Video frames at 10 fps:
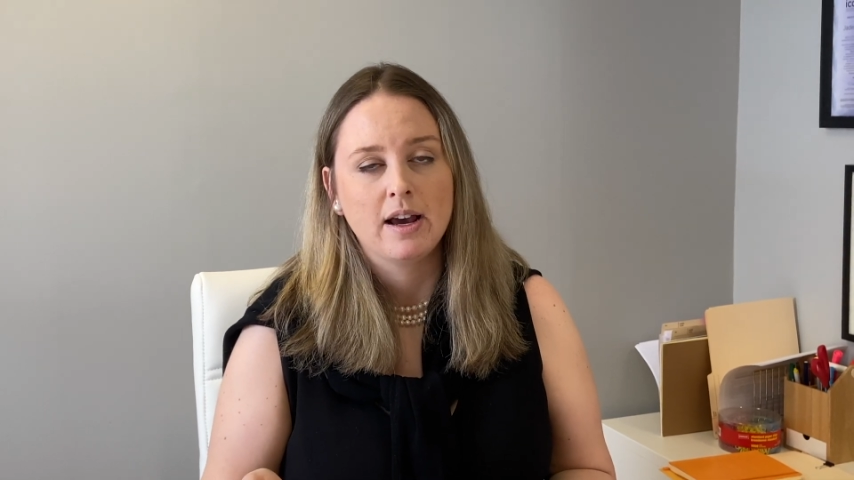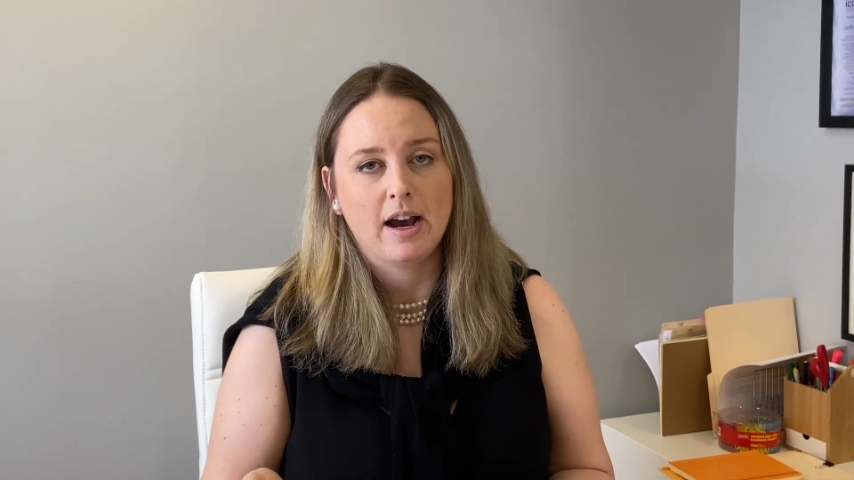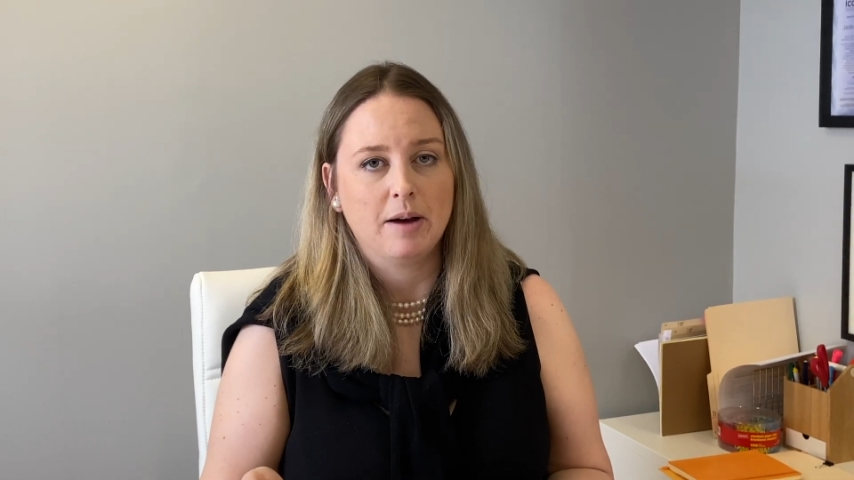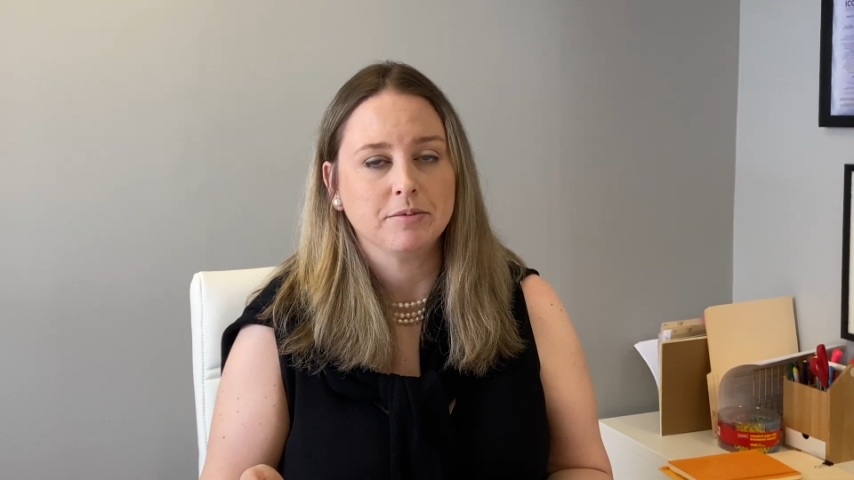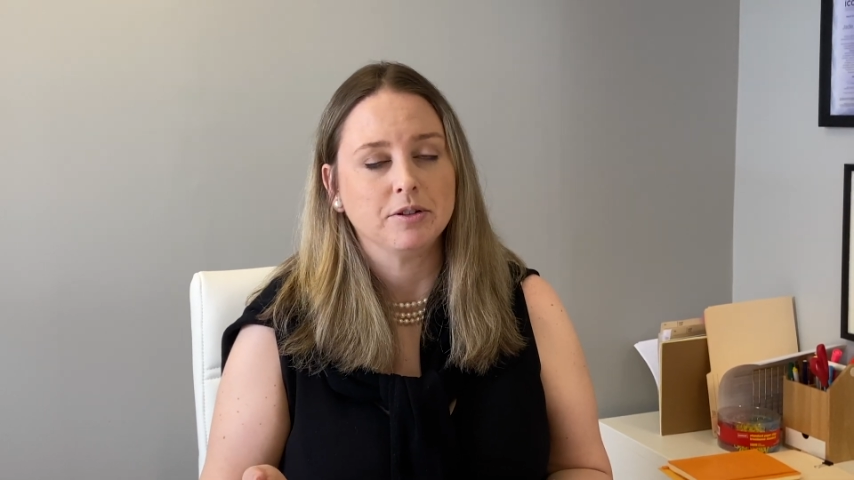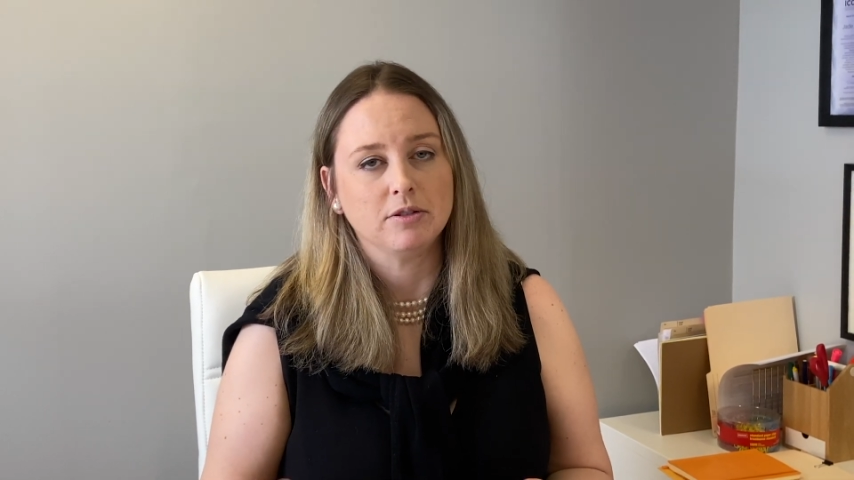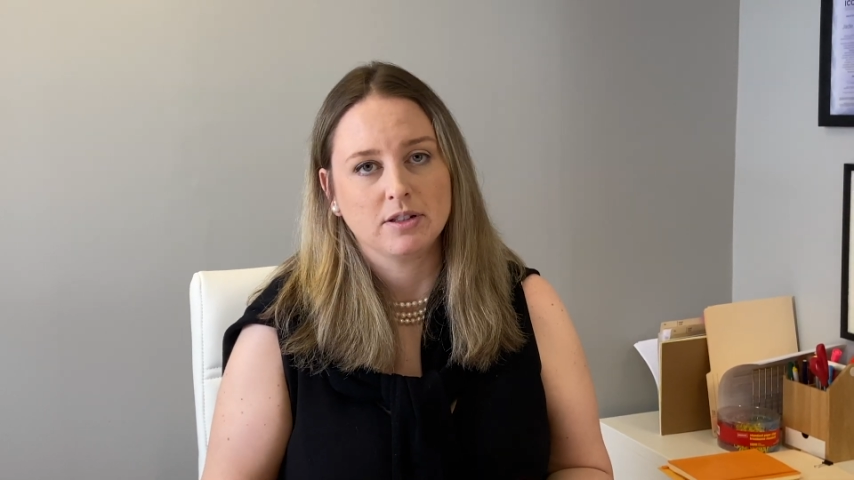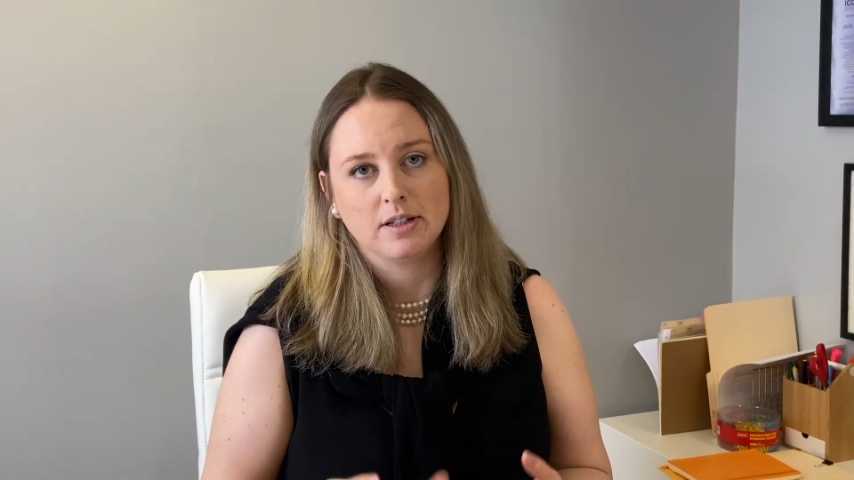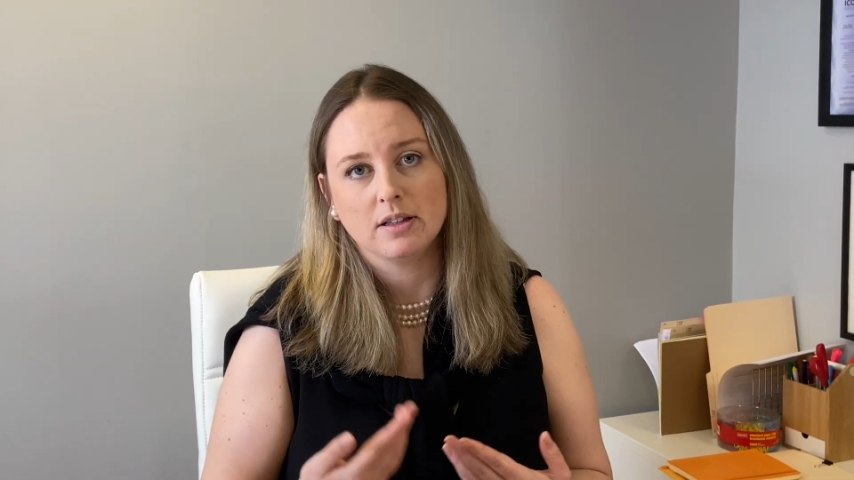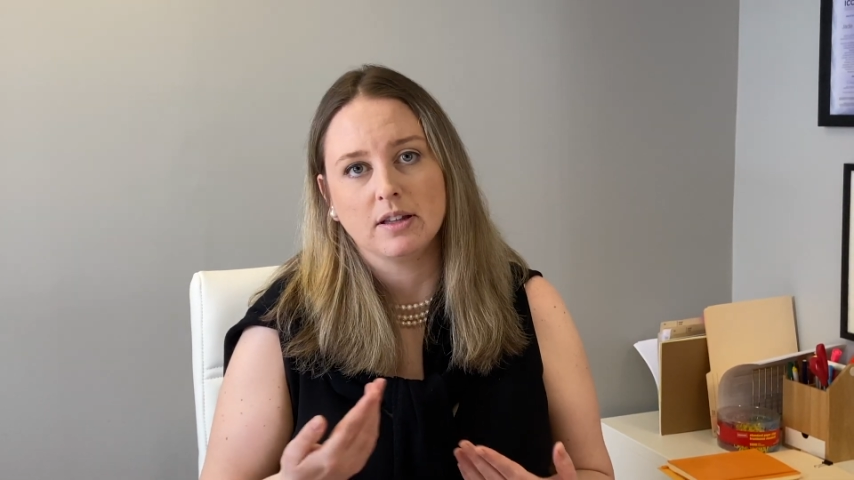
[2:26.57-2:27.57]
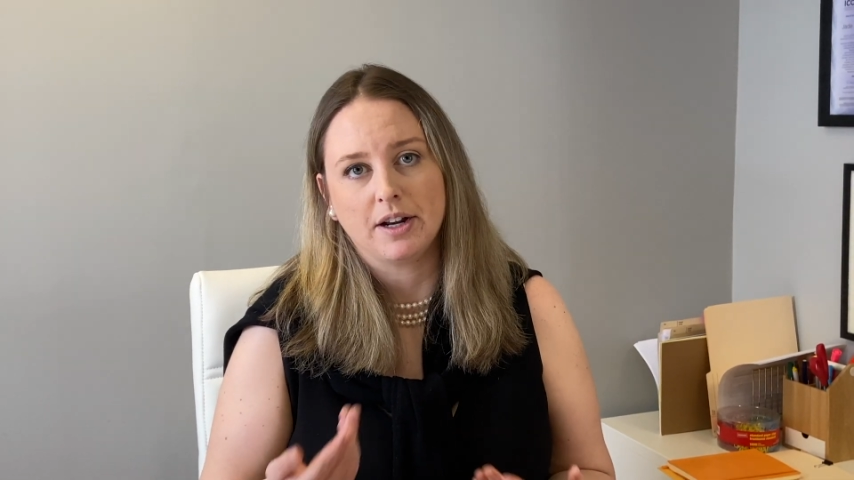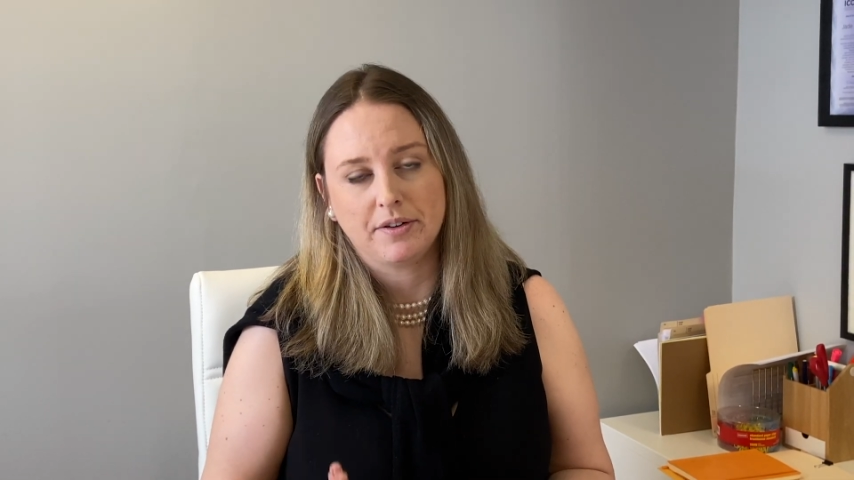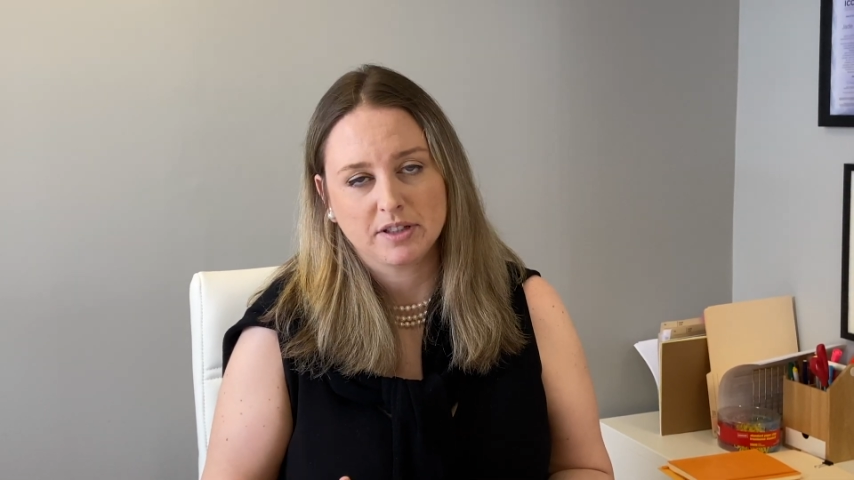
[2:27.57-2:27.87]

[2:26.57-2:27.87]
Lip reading: So you just need the letter of